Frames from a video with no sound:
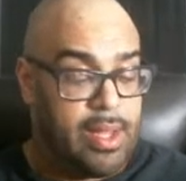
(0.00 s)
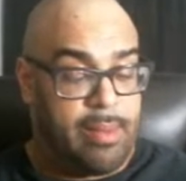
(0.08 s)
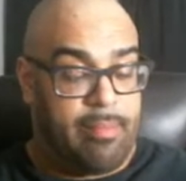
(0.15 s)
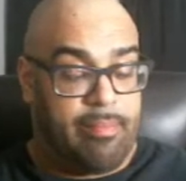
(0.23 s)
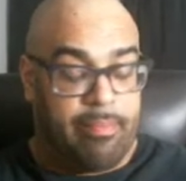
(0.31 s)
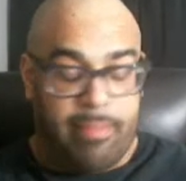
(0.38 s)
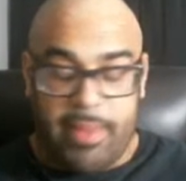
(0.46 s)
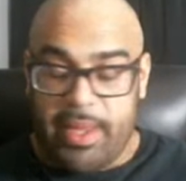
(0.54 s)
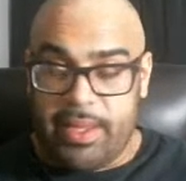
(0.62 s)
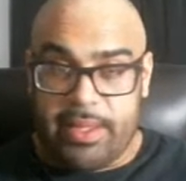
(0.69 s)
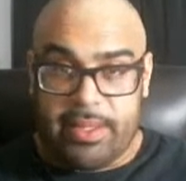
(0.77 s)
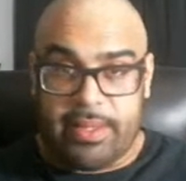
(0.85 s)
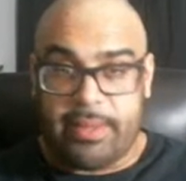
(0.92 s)

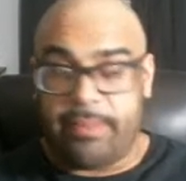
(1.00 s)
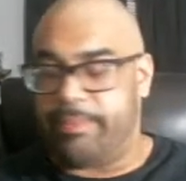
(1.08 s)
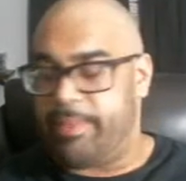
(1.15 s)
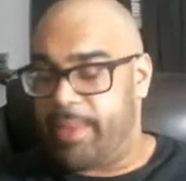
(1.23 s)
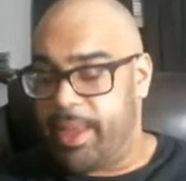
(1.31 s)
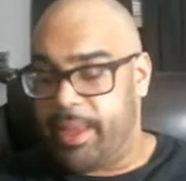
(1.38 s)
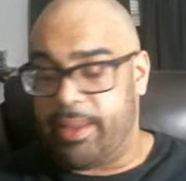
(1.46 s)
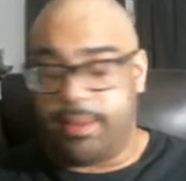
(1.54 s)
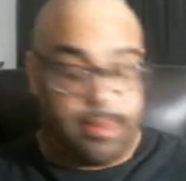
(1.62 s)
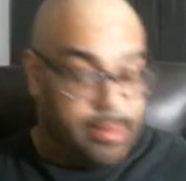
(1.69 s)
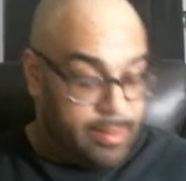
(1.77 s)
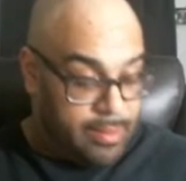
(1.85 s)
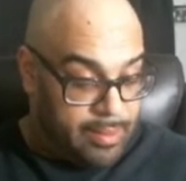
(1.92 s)
Miz,
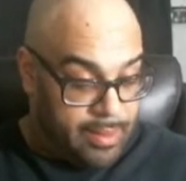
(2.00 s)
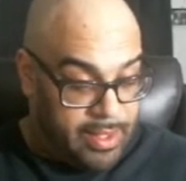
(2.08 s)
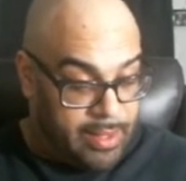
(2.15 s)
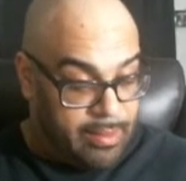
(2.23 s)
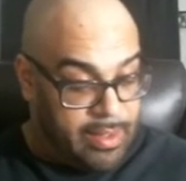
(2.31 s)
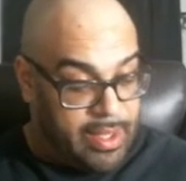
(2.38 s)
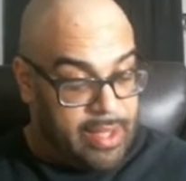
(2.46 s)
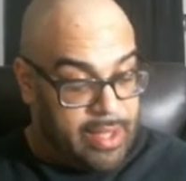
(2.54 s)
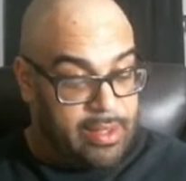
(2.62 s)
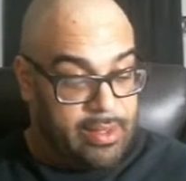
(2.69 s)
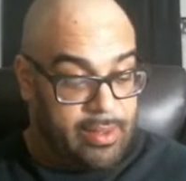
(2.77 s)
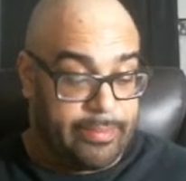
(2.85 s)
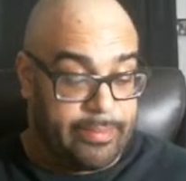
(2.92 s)
he did what he had to
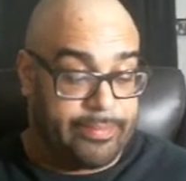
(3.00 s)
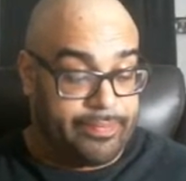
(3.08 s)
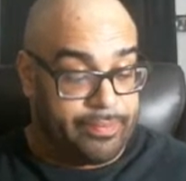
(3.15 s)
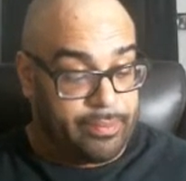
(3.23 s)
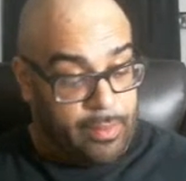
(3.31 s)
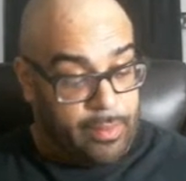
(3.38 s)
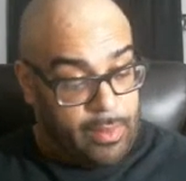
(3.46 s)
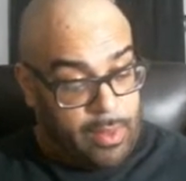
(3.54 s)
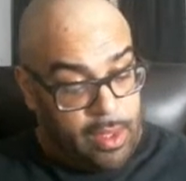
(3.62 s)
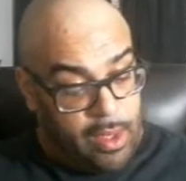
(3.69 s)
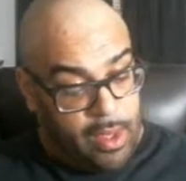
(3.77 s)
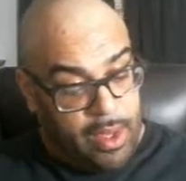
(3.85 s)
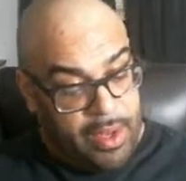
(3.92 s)
do.
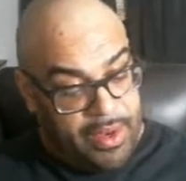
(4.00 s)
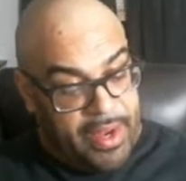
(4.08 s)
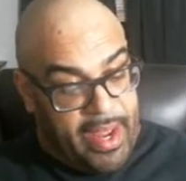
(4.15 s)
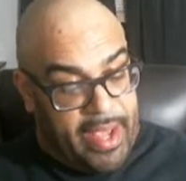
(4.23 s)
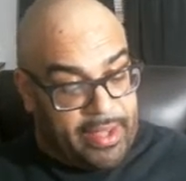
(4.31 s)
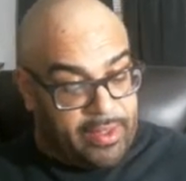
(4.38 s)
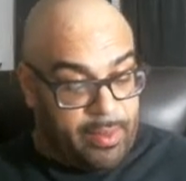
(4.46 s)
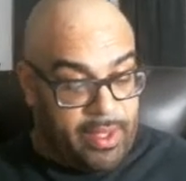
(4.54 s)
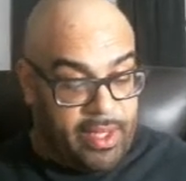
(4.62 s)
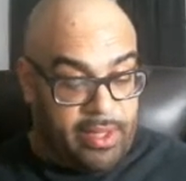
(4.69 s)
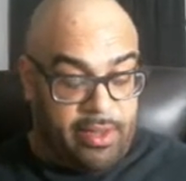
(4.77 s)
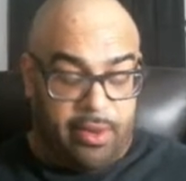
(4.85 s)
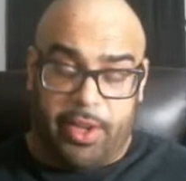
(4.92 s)
Next, we get
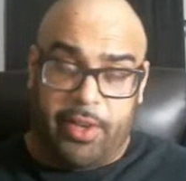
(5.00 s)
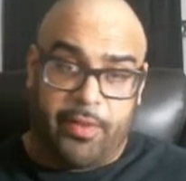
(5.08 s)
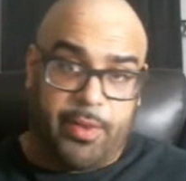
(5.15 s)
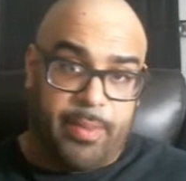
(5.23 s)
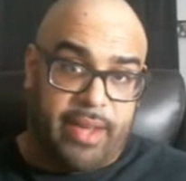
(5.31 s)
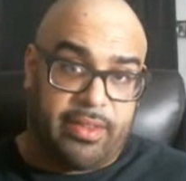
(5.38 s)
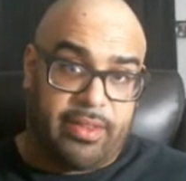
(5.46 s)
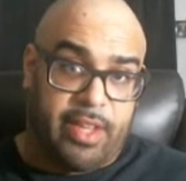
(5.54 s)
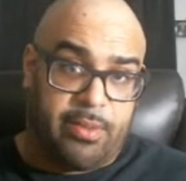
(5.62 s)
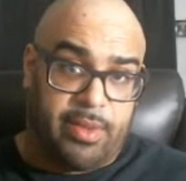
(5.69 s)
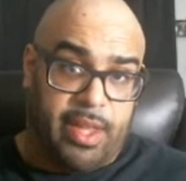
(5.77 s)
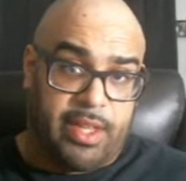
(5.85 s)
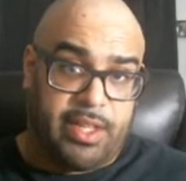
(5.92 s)
a little interview backstage
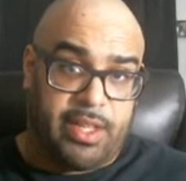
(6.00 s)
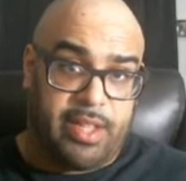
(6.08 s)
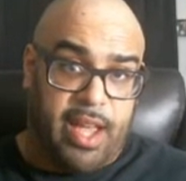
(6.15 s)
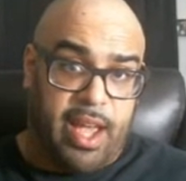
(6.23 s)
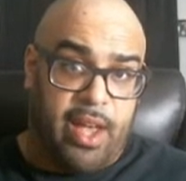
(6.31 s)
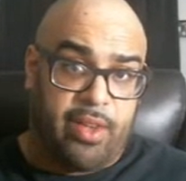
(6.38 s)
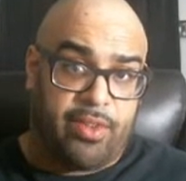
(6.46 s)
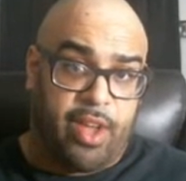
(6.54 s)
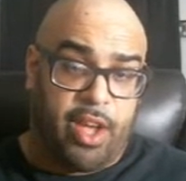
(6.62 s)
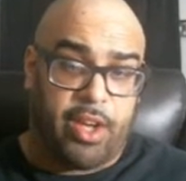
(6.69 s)
with AJ Styles talking